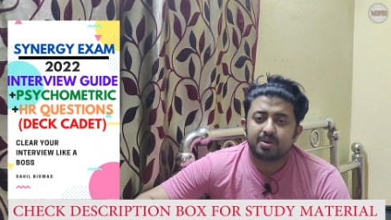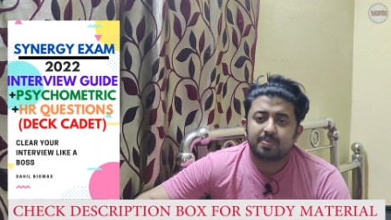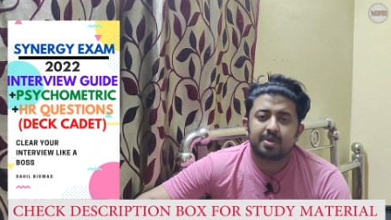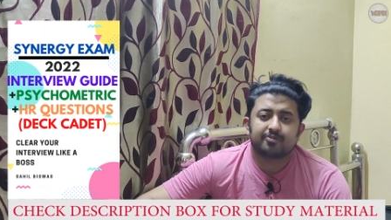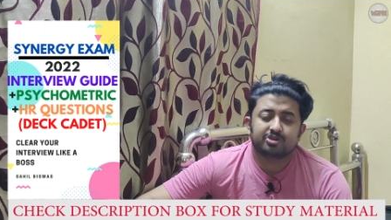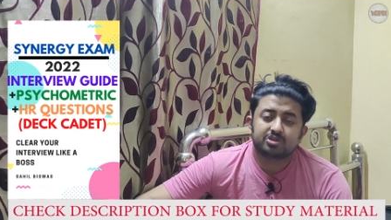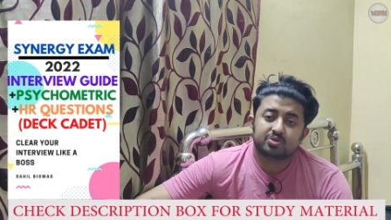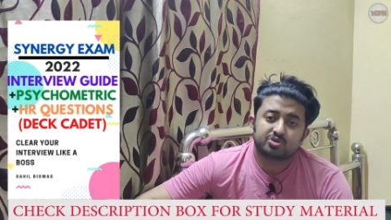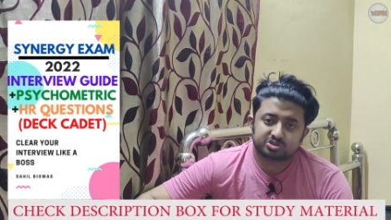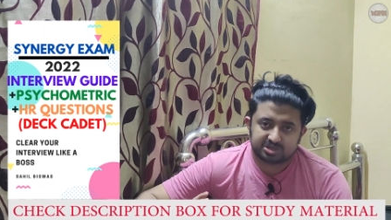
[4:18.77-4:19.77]
prepared for
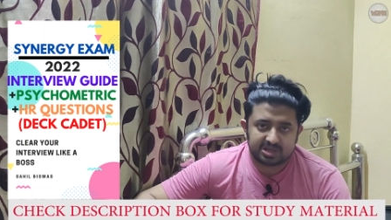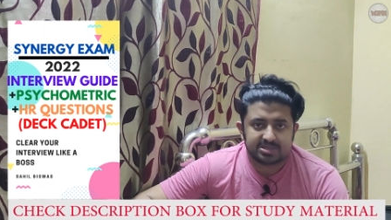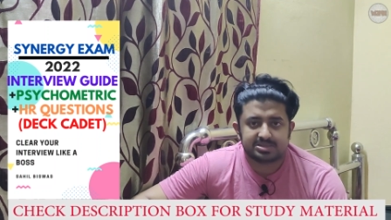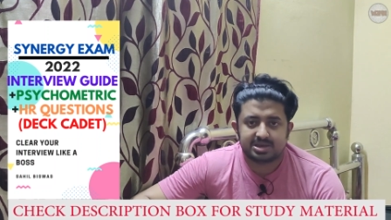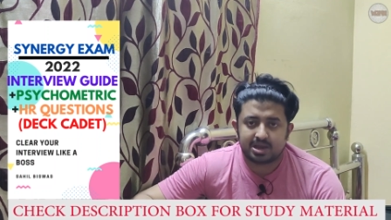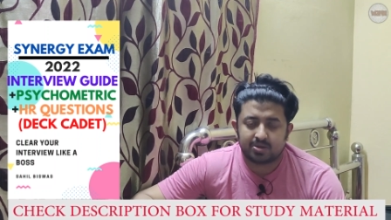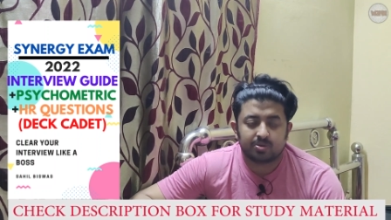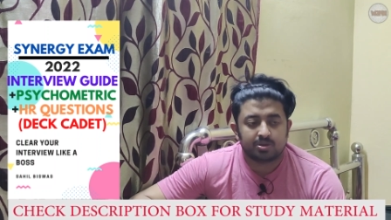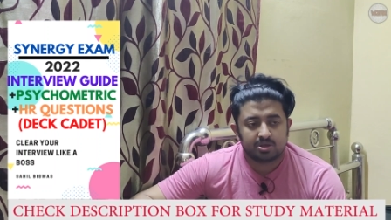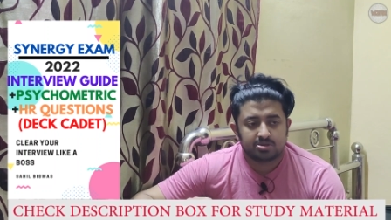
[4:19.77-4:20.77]
the worst case
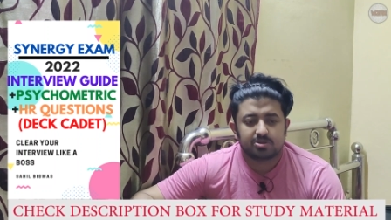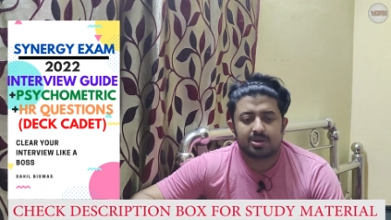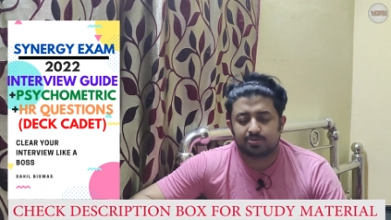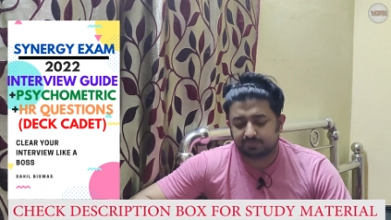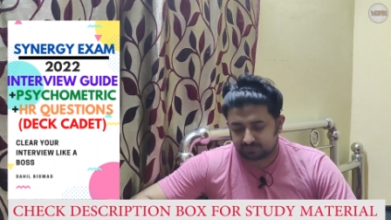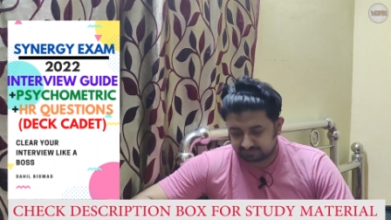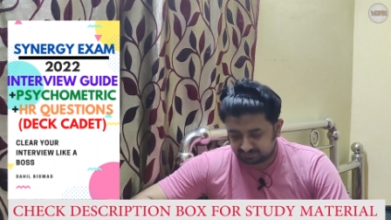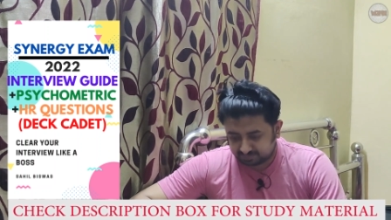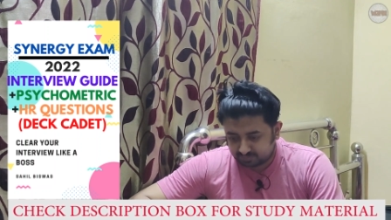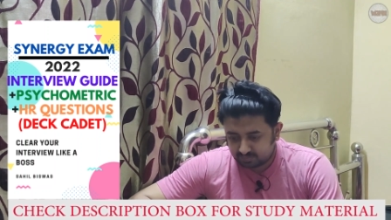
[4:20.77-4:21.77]
scenario. So now
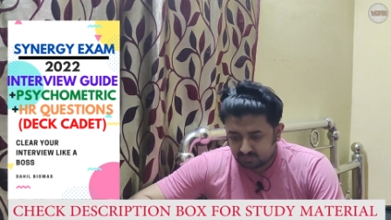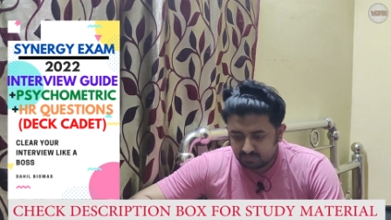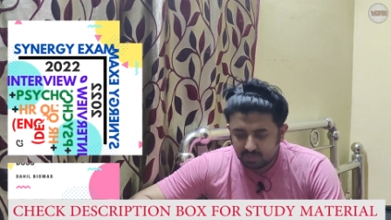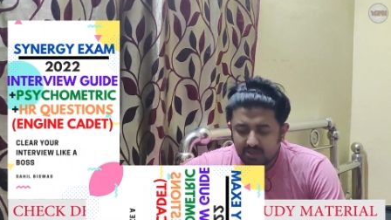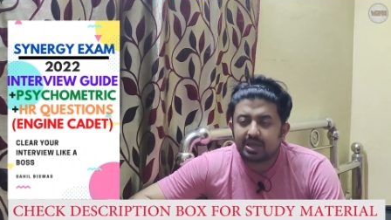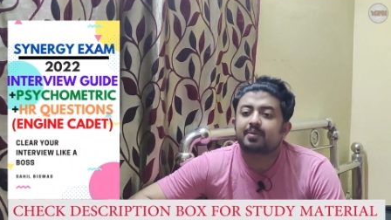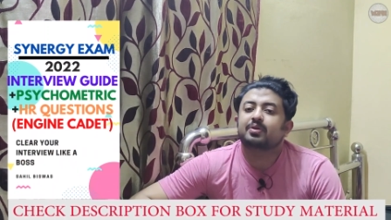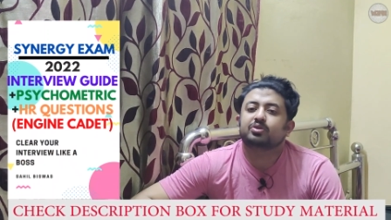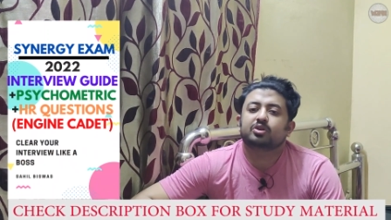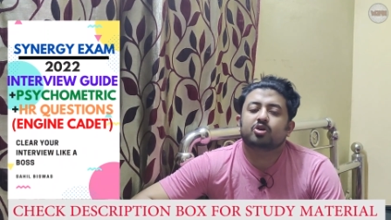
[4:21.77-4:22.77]

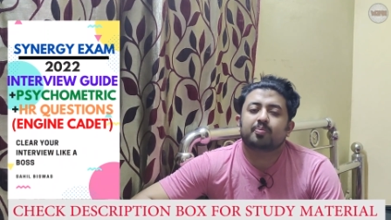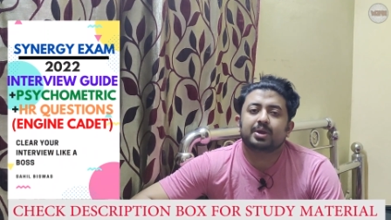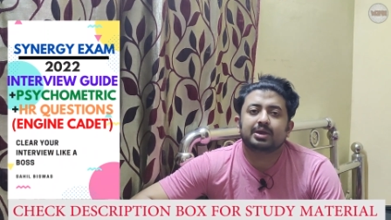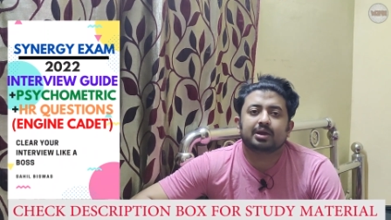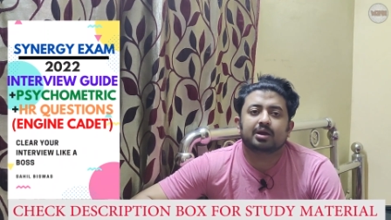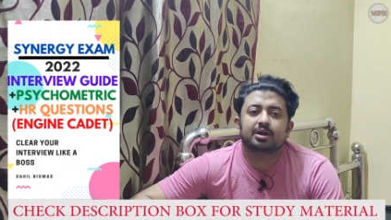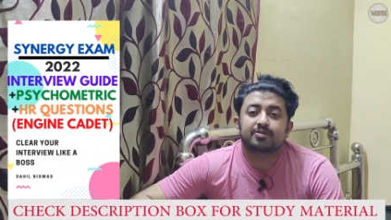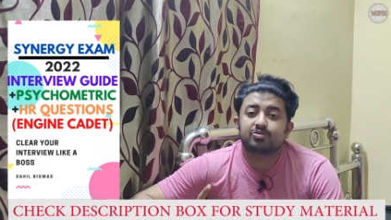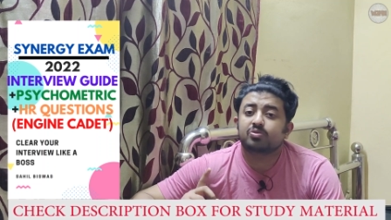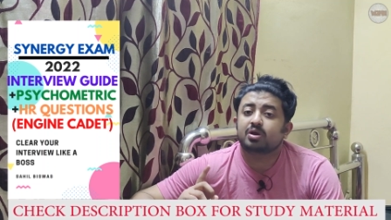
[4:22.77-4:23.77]
get back to the topic.
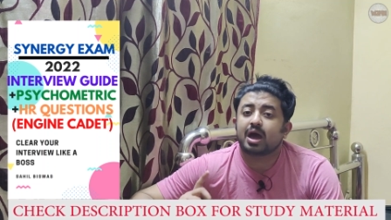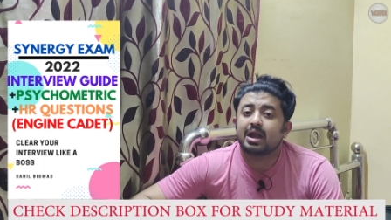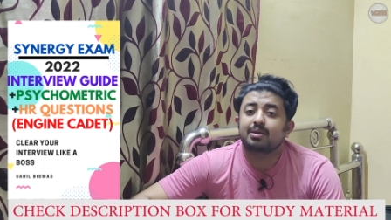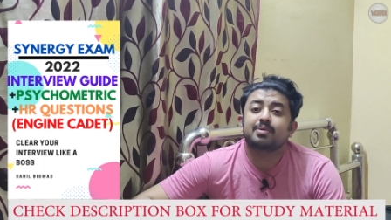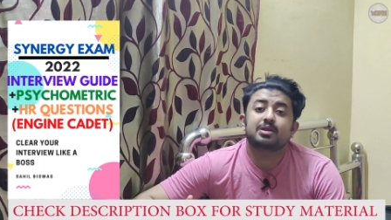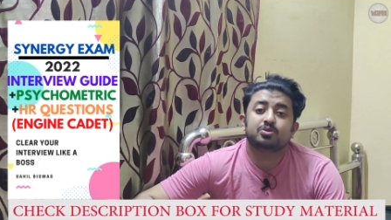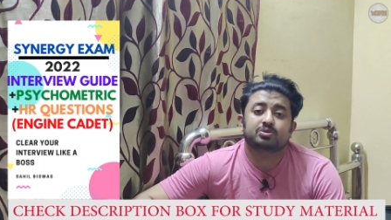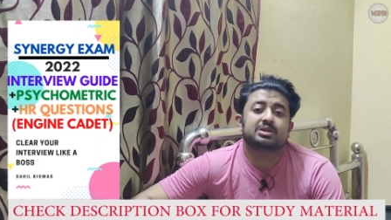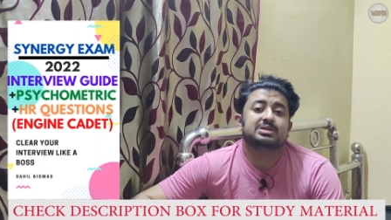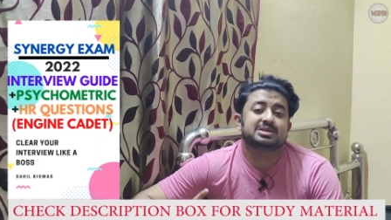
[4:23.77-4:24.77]
If you unable
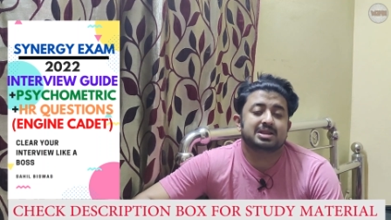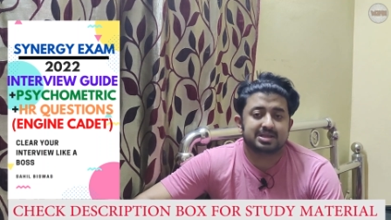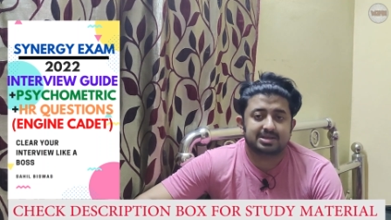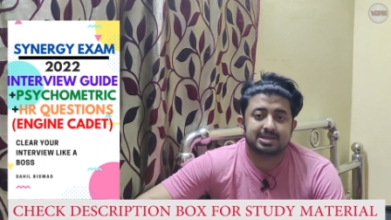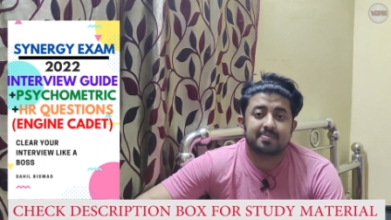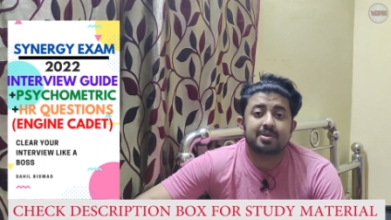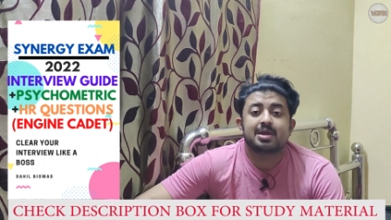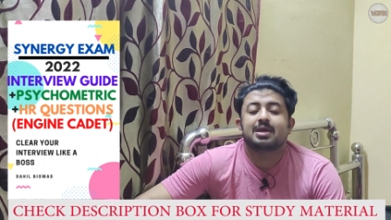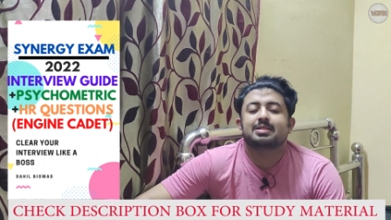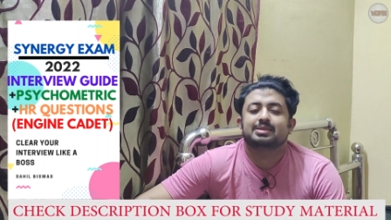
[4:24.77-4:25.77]
to clear Synergy exam,
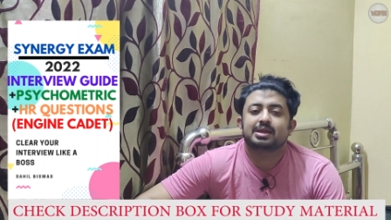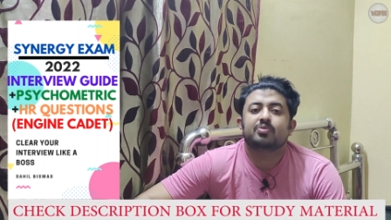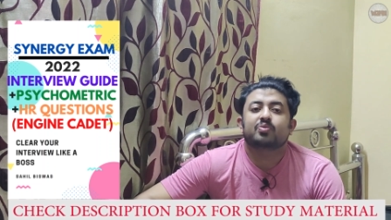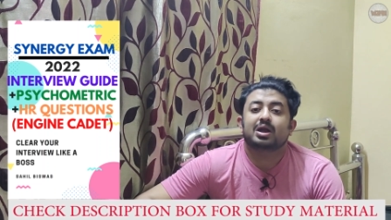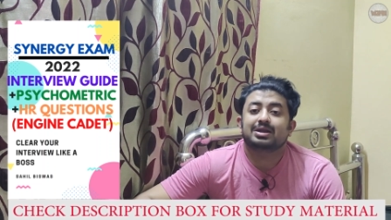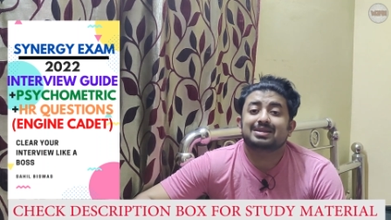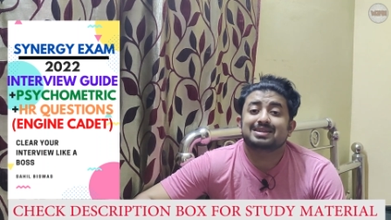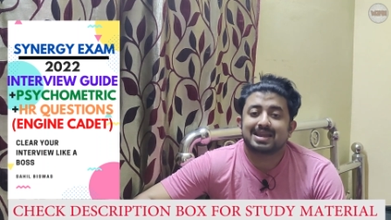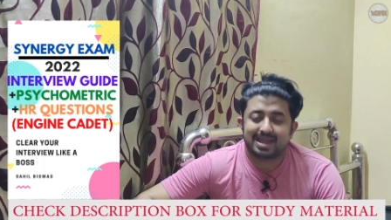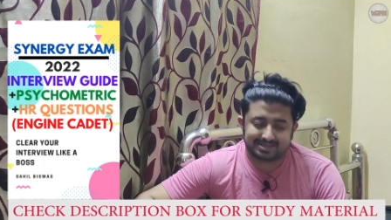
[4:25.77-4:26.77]
then what
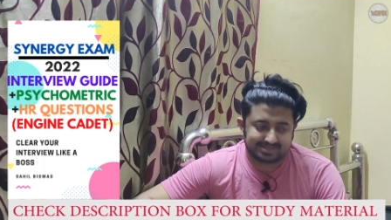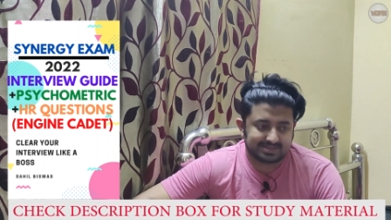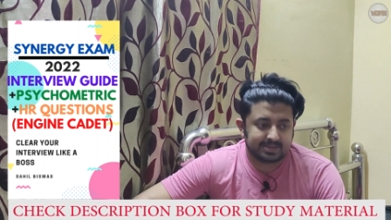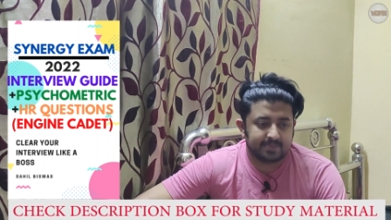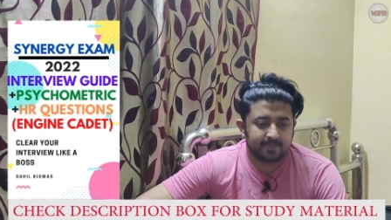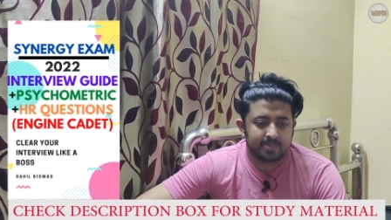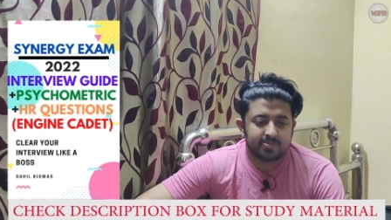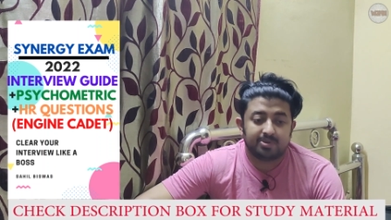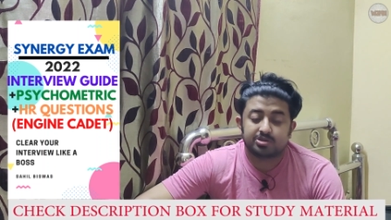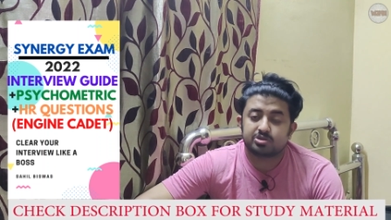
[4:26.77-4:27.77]
next?
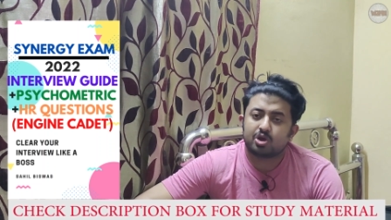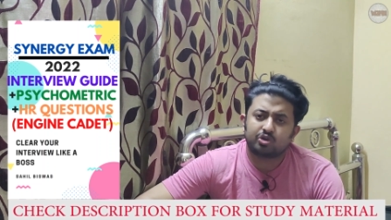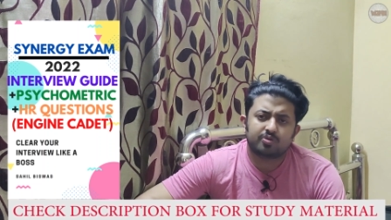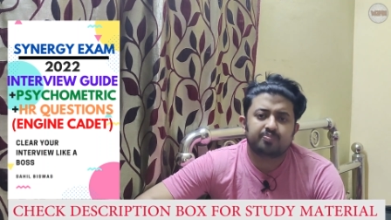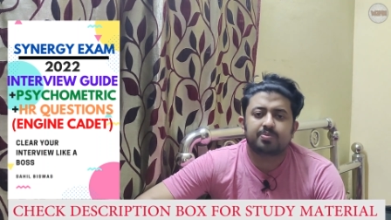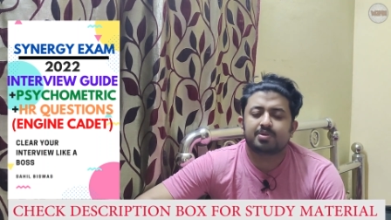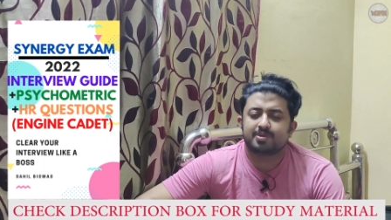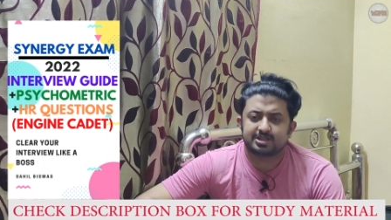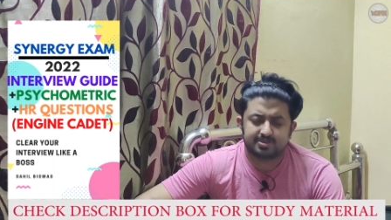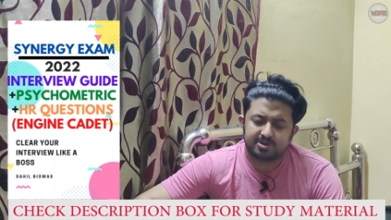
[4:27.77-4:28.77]
Because lot of
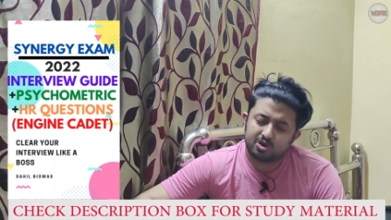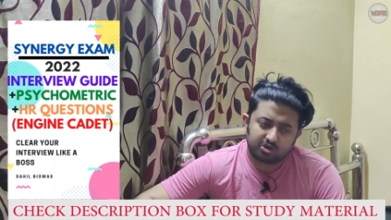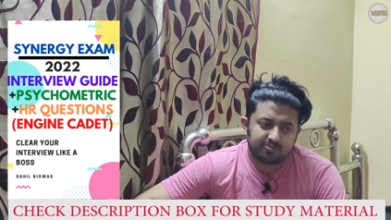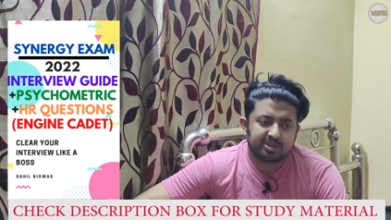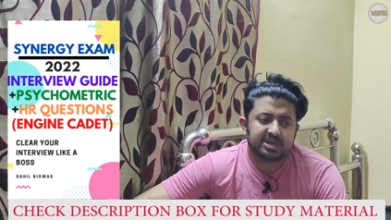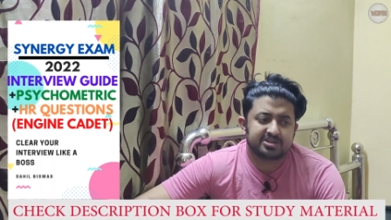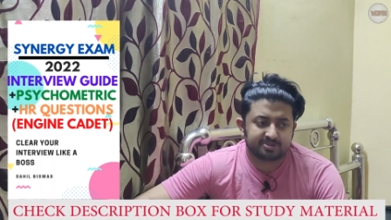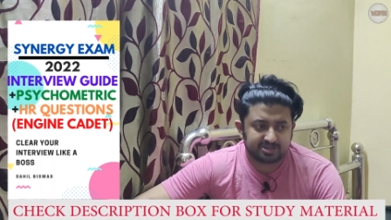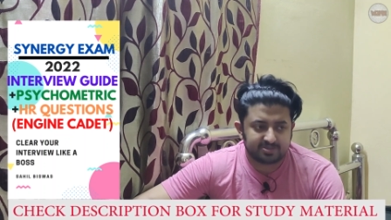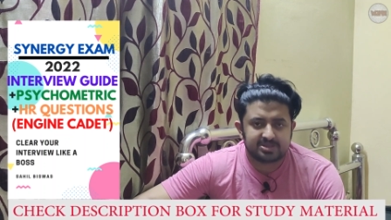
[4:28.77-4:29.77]
people message me, lot of
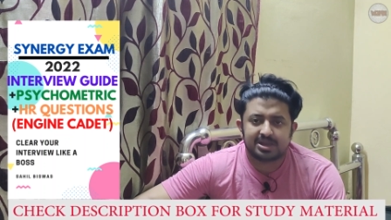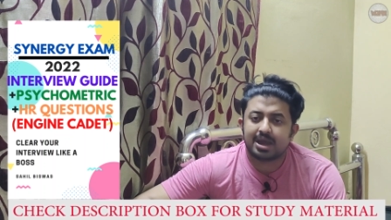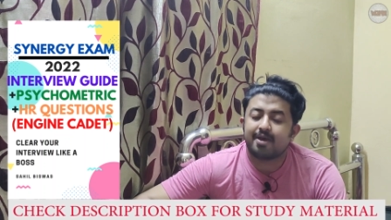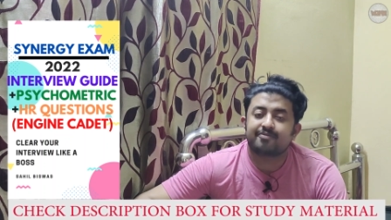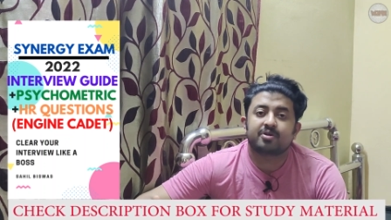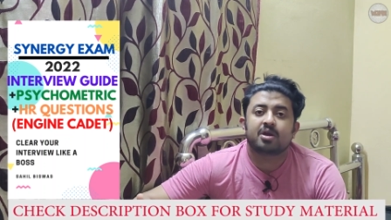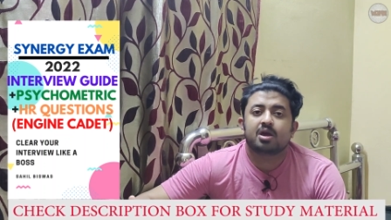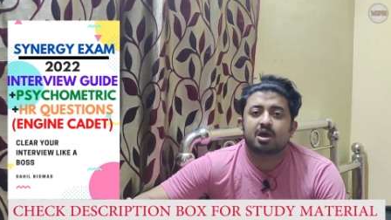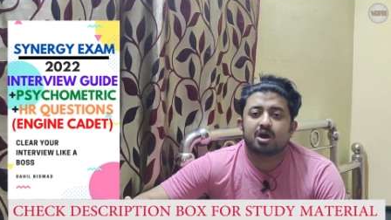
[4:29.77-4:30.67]
cadets message me, sir, I have